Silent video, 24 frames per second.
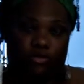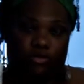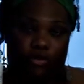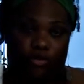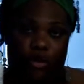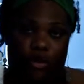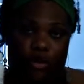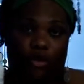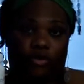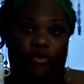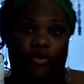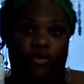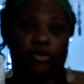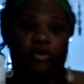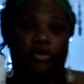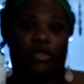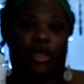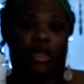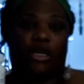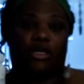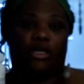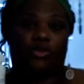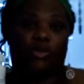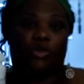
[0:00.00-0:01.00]
for a few
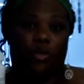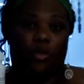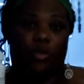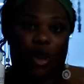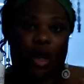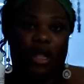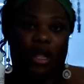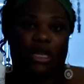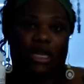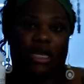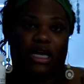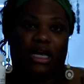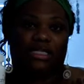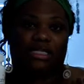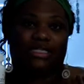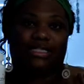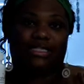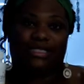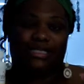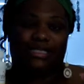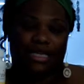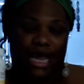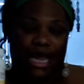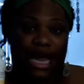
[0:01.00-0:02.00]
things one is
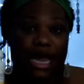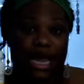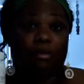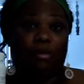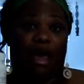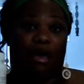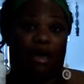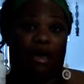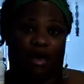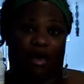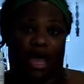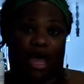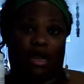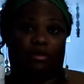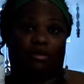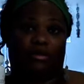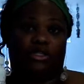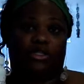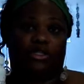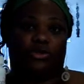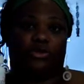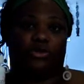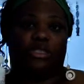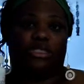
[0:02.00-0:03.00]
to take my
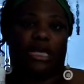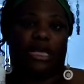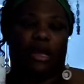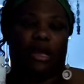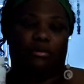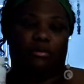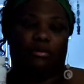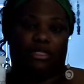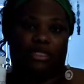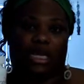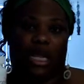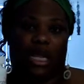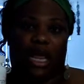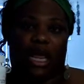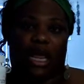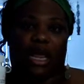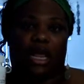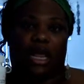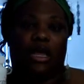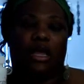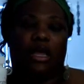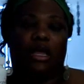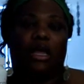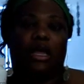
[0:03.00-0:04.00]
vitamins three times a
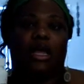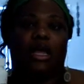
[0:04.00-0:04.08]
day